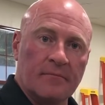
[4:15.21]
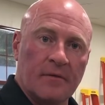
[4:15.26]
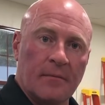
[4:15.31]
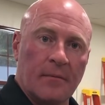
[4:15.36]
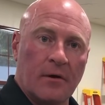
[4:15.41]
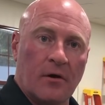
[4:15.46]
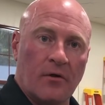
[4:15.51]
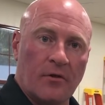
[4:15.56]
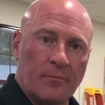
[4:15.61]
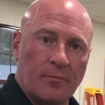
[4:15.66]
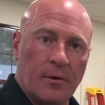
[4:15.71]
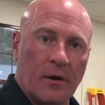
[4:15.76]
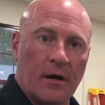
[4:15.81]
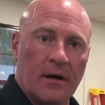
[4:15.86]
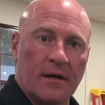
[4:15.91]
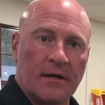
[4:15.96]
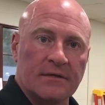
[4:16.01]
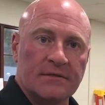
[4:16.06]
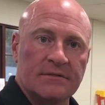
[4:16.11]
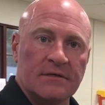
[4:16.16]
They make all their
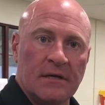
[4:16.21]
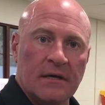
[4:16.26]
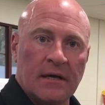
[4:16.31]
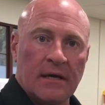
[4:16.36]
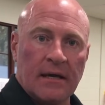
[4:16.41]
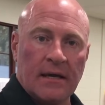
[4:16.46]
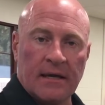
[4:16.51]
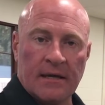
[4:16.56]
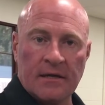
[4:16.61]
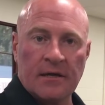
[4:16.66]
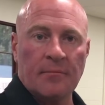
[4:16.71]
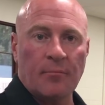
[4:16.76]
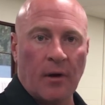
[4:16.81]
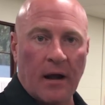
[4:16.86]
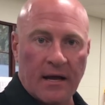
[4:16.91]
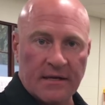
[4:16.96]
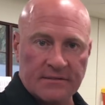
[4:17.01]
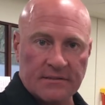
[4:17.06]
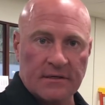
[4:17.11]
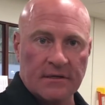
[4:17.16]
products in
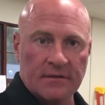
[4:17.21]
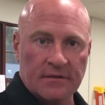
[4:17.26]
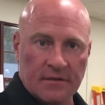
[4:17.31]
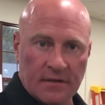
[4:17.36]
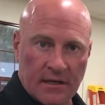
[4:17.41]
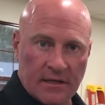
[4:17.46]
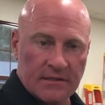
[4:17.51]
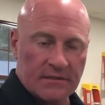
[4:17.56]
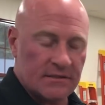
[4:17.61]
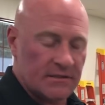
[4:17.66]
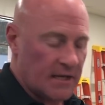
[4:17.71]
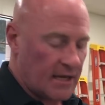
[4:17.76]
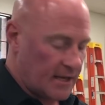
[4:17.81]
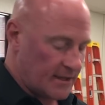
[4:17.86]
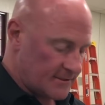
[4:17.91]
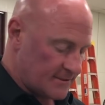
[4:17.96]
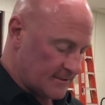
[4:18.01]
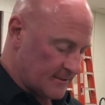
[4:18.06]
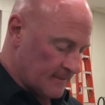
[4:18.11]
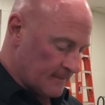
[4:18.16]
Nebraska in the United
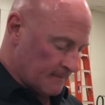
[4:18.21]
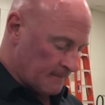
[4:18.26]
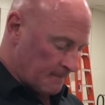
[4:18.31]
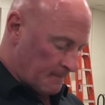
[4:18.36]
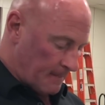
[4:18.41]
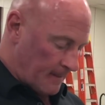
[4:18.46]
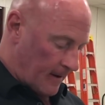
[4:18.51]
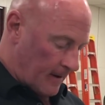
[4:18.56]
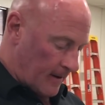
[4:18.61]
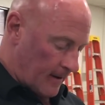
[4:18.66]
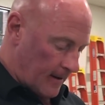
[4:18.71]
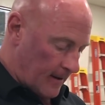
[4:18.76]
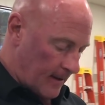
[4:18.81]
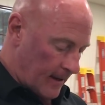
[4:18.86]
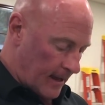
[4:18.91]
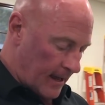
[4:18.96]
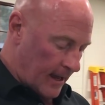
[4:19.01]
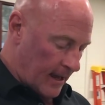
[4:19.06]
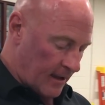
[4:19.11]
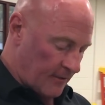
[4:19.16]
States,
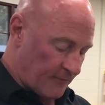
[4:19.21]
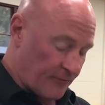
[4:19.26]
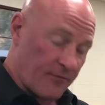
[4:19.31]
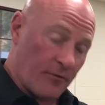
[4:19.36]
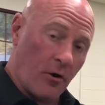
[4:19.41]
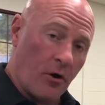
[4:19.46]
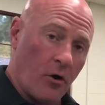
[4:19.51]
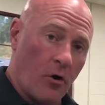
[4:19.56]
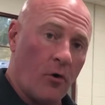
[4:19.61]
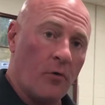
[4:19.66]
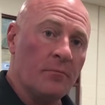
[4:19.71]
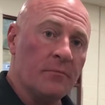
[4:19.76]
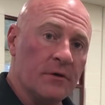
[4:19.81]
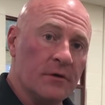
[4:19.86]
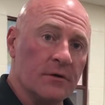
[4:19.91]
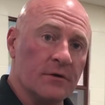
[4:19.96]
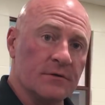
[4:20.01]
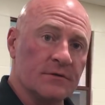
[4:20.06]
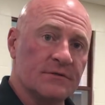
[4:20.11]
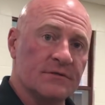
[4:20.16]
and for home
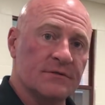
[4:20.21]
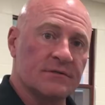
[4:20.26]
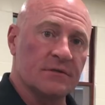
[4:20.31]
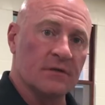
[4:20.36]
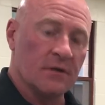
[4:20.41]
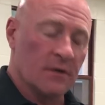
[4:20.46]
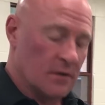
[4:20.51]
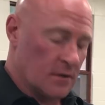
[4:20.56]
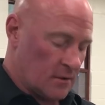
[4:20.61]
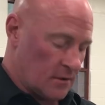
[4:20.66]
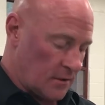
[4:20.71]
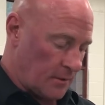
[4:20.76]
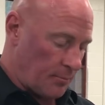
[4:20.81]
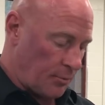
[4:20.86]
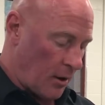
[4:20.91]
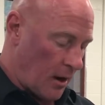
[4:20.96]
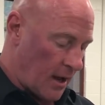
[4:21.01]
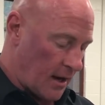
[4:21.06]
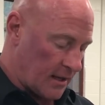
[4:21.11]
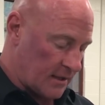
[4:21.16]
use, the
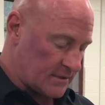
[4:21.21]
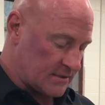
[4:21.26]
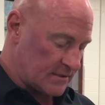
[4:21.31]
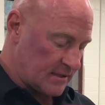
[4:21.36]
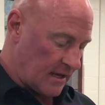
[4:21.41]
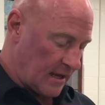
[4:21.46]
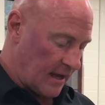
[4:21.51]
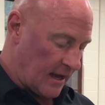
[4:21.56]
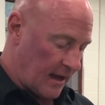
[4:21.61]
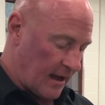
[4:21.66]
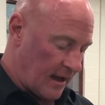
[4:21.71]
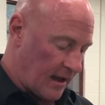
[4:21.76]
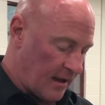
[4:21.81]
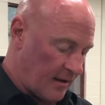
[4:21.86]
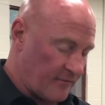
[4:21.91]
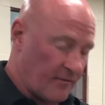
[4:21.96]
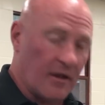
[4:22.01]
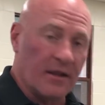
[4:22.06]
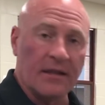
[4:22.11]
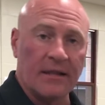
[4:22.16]
products
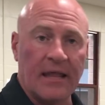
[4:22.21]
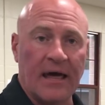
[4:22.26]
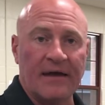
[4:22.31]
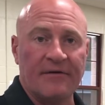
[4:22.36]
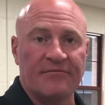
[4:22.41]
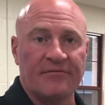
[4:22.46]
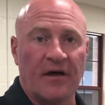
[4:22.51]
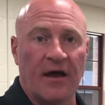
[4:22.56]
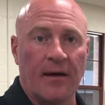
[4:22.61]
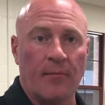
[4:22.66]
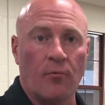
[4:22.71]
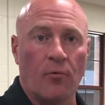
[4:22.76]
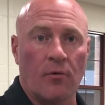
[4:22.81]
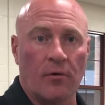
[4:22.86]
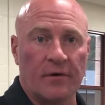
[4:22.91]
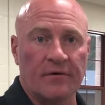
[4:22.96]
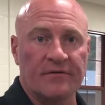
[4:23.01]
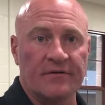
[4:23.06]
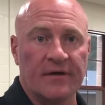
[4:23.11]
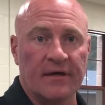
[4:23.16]
have a lifetime
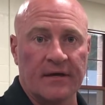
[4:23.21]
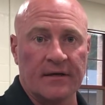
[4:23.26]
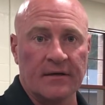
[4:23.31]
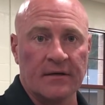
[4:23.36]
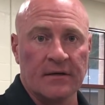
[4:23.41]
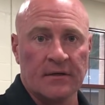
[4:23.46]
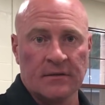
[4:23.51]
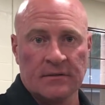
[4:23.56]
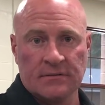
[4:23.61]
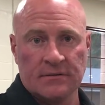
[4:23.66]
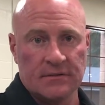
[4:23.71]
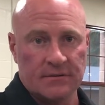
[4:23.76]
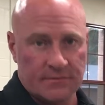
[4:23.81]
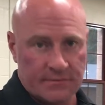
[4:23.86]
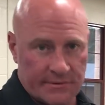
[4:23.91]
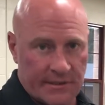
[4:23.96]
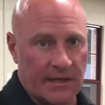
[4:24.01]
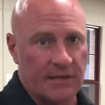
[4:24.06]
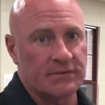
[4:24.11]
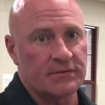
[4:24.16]
warranty. So
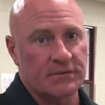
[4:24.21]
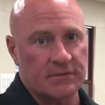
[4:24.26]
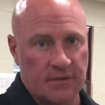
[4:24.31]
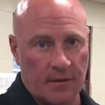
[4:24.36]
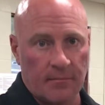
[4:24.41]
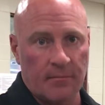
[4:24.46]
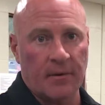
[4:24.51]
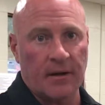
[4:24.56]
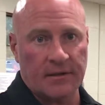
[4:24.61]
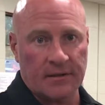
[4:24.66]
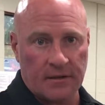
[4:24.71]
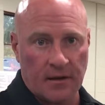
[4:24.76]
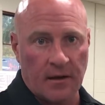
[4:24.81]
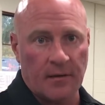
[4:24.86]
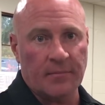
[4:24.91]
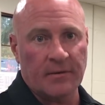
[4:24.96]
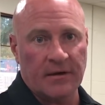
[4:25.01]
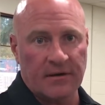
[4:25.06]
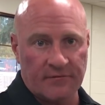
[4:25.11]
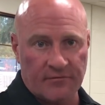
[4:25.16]
it tells you something about the
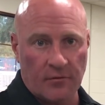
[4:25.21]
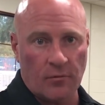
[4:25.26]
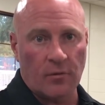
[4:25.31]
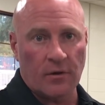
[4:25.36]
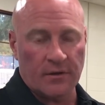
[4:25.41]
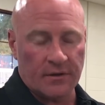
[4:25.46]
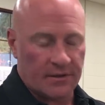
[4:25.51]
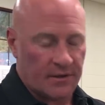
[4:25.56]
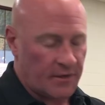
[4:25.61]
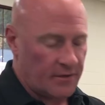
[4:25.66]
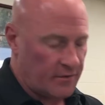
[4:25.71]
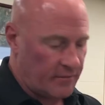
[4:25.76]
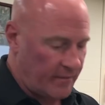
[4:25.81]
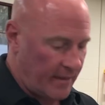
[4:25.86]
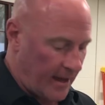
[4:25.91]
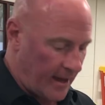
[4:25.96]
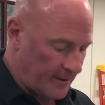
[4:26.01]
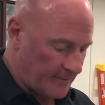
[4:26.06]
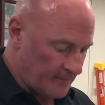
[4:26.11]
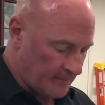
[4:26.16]
company if they're willing to do
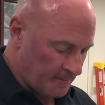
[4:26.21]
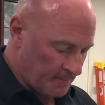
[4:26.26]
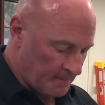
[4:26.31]
that.